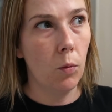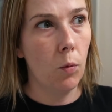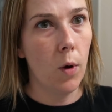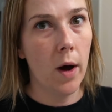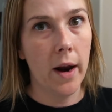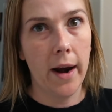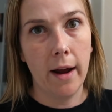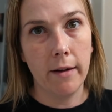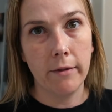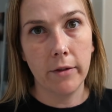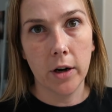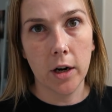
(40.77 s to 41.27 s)

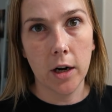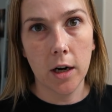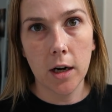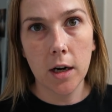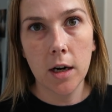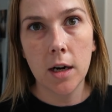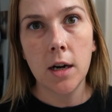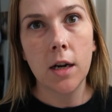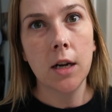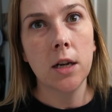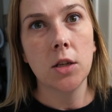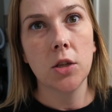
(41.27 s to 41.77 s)

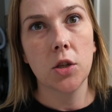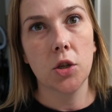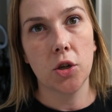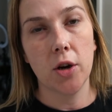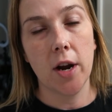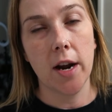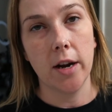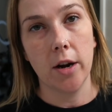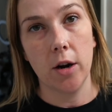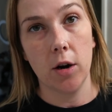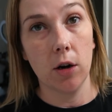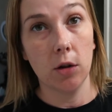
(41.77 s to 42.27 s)
whatever
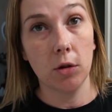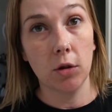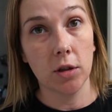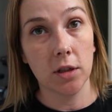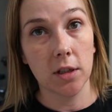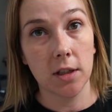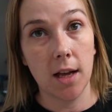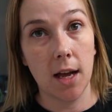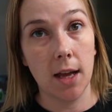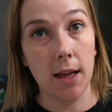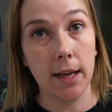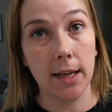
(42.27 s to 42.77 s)
straightener. It looked
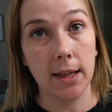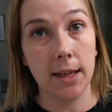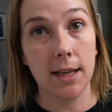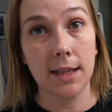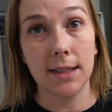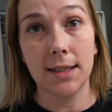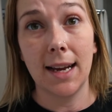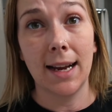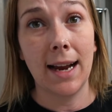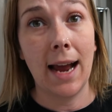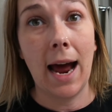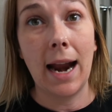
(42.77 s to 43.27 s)
a lot like
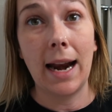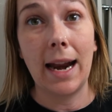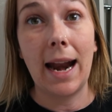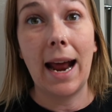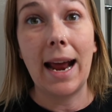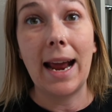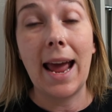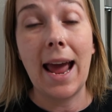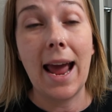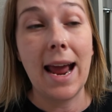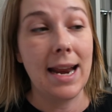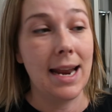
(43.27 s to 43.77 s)
this. I got it.
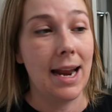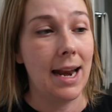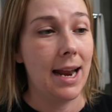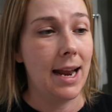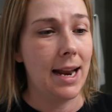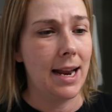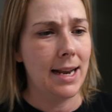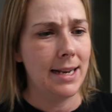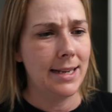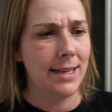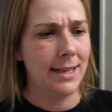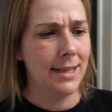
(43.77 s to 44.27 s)
I hated
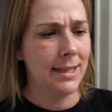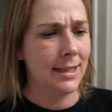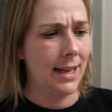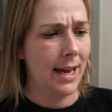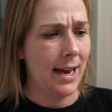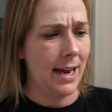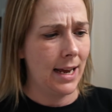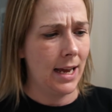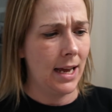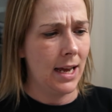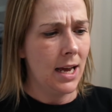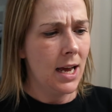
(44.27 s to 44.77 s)
it. It didn't
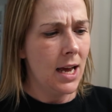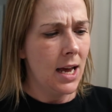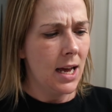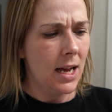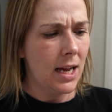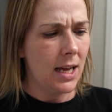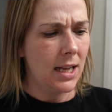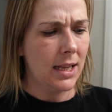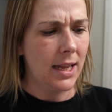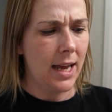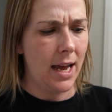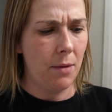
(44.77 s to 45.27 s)
like
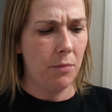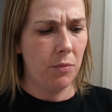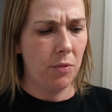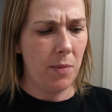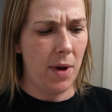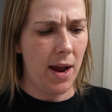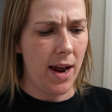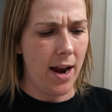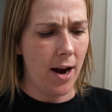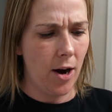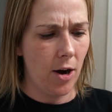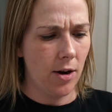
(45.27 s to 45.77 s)
clamp
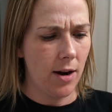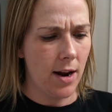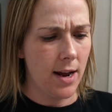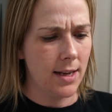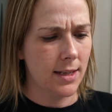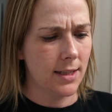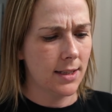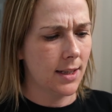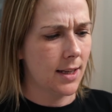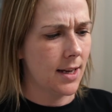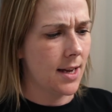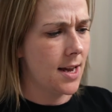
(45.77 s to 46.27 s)
my hair
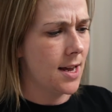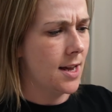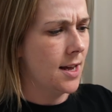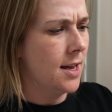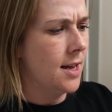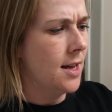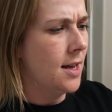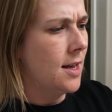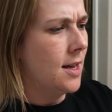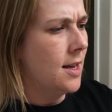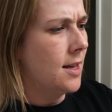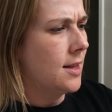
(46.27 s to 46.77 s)

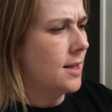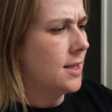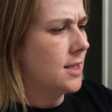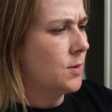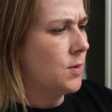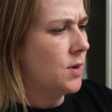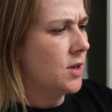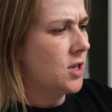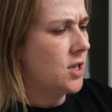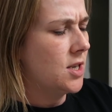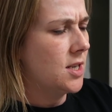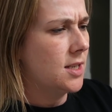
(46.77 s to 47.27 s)
nicely. This
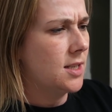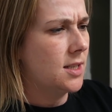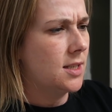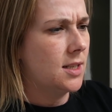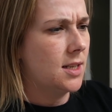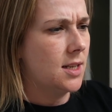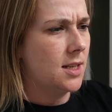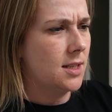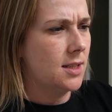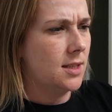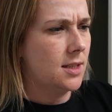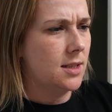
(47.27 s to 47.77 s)
one
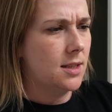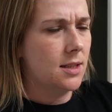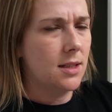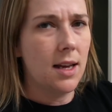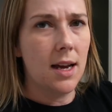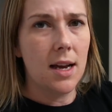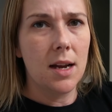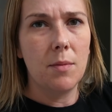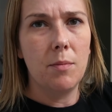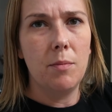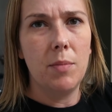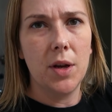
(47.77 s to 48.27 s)
just is
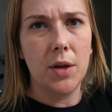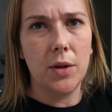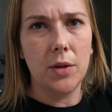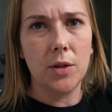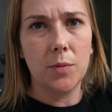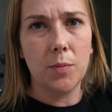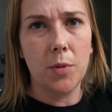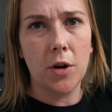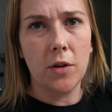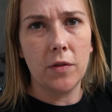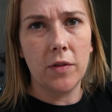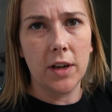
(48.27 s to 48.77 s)
like built
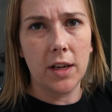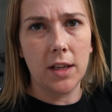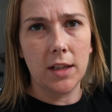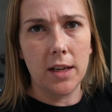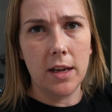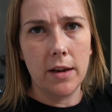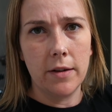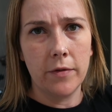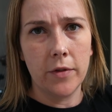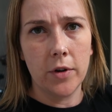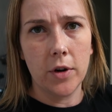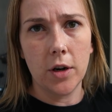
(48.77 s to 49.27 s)

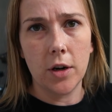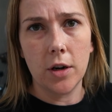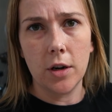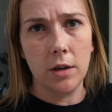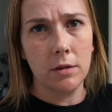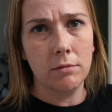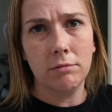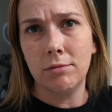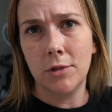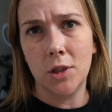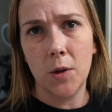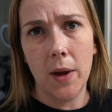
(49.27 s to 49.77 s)
perfectly
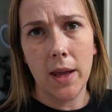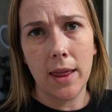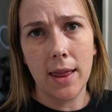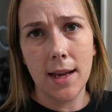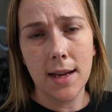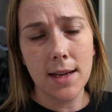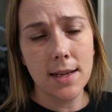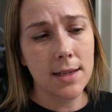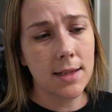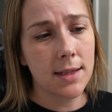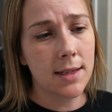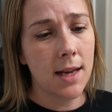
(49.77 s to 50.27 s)
for doing
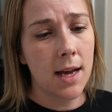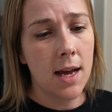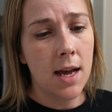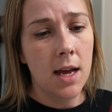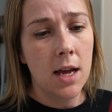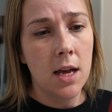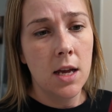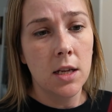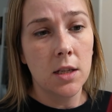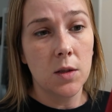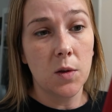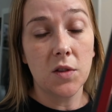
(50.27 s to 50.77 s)
this.
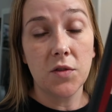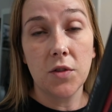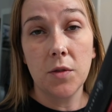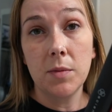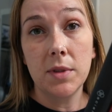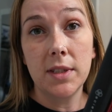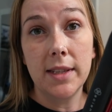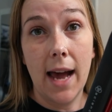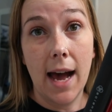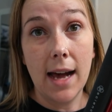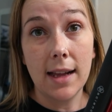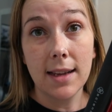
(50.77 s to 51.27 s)
So it's from
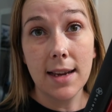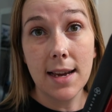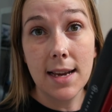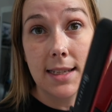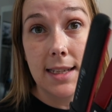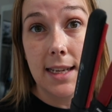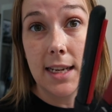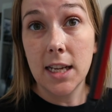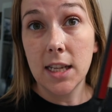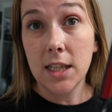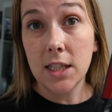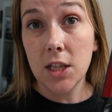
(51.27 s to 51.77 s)

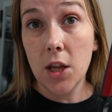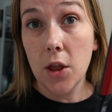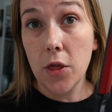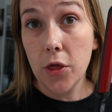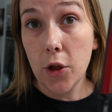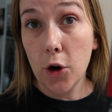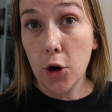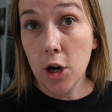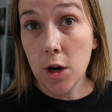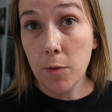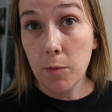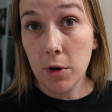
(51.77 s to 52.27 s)
Sally's and it's
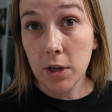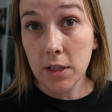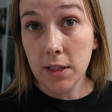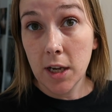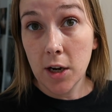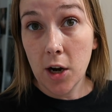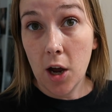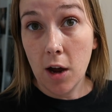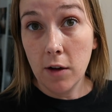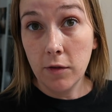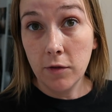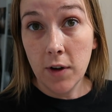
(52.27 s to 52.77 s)

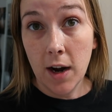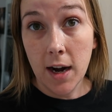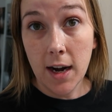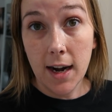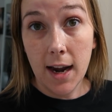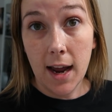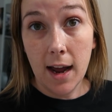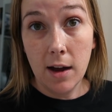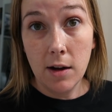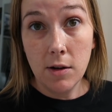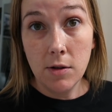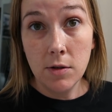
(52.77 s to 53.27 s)
30% off right
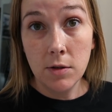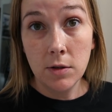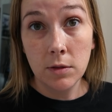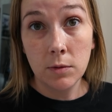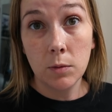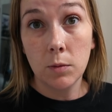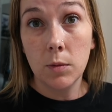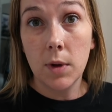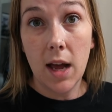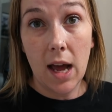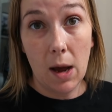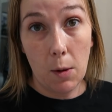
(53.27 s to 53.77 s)
now.
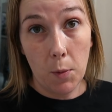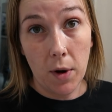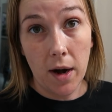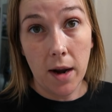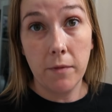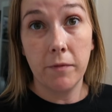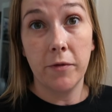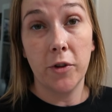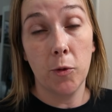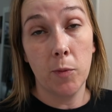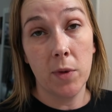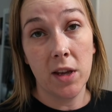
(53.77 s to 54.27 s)
When
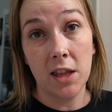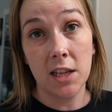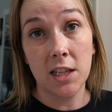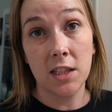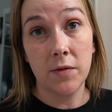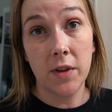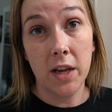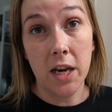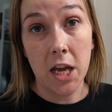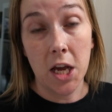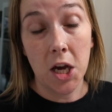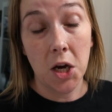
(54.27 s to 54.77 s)
I'm filming this
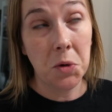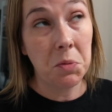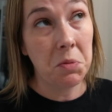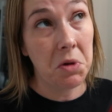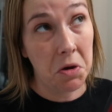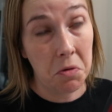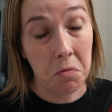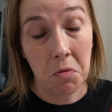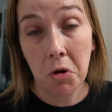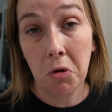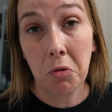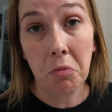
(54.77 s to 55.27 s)
video,
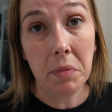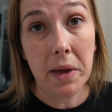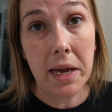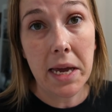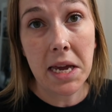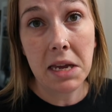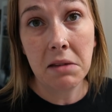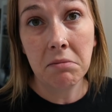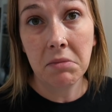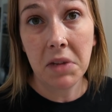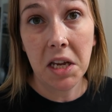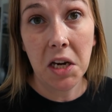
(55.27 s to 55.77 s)
it won't
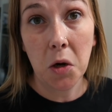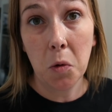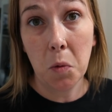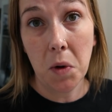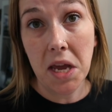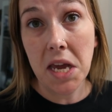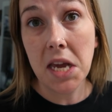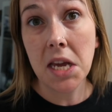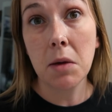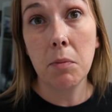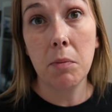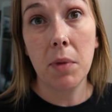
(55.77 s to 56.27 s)
be in a
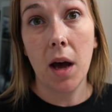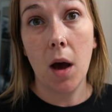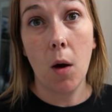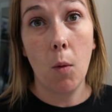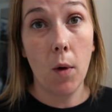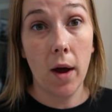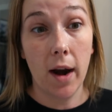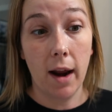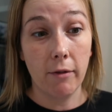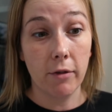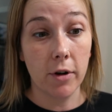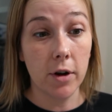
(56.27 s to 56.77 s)
week, but
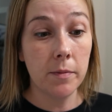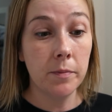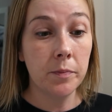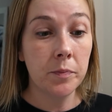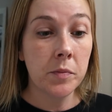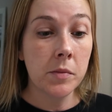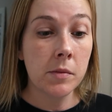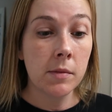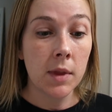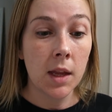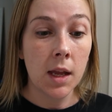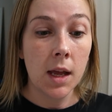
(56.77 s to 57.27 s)
whatever.
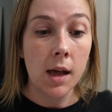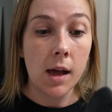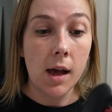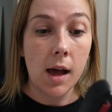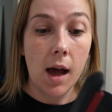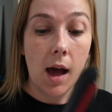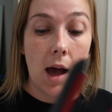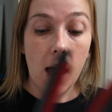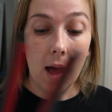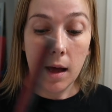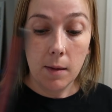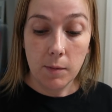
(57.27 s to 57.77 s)

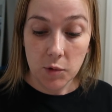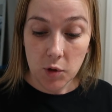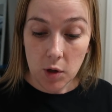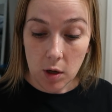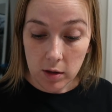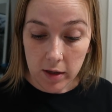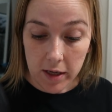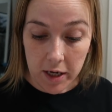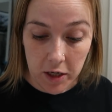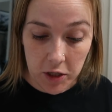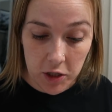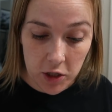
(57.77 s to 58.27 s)
So
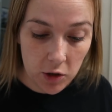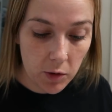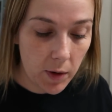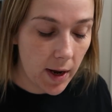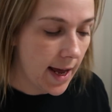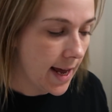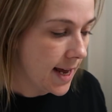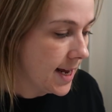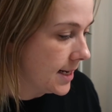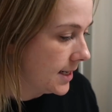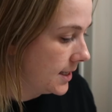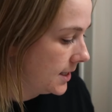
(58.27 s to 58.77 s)
I'll link to
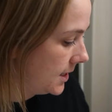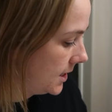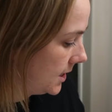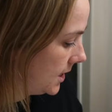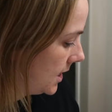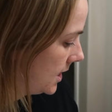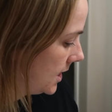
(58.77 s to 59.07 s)
it.